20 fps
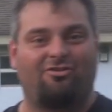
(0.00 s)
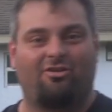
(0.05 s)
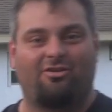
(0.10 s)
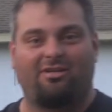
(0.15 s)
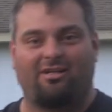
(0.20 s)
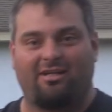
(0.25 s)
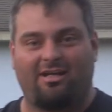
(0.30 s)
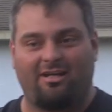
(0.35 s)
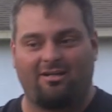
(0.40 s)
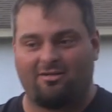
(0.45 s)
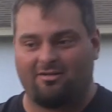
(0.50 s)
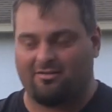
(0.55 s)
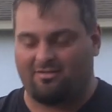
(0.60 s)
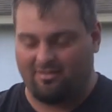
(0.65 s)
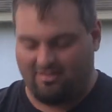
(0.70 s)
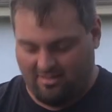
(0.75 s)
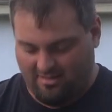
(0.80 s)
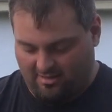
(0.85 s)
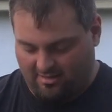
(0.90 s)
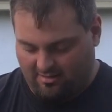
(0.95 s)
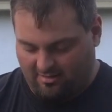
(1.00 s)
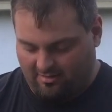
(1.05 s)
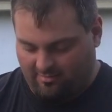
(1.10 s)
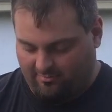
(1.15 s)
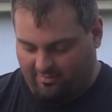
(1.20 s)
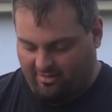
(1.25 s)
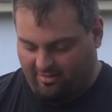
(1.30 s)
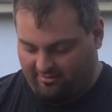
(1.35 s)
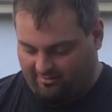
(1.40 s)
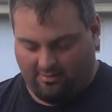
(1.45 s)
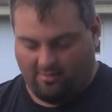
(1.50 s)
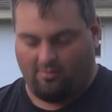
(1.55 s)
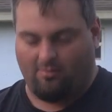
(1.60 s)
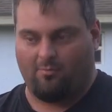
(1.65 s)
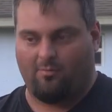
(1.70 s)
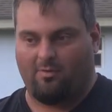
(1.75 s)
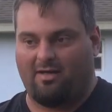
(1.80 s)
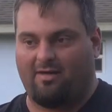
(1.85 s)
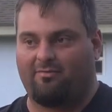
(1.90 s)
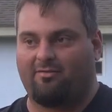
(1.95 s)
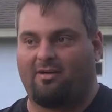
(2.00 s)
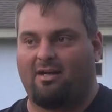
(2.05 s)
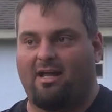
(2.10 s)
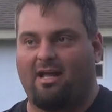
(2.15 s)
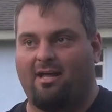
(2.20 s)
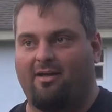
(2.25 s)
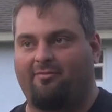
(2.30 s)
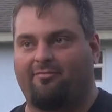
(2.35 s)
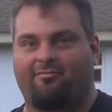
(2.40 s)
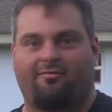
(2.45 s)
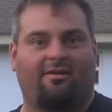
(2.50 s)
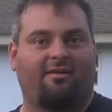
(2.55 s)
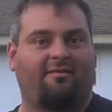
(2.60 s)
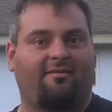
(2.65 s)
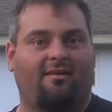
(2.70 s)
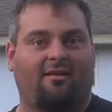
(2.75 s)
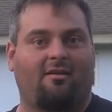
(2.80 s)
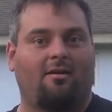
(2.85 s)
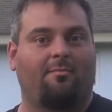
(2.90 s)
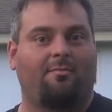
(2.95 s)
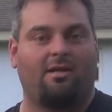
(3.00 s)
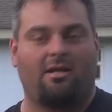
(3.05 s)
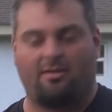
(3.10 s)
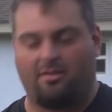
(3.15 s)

hooking gators, but whenever I have friends that come down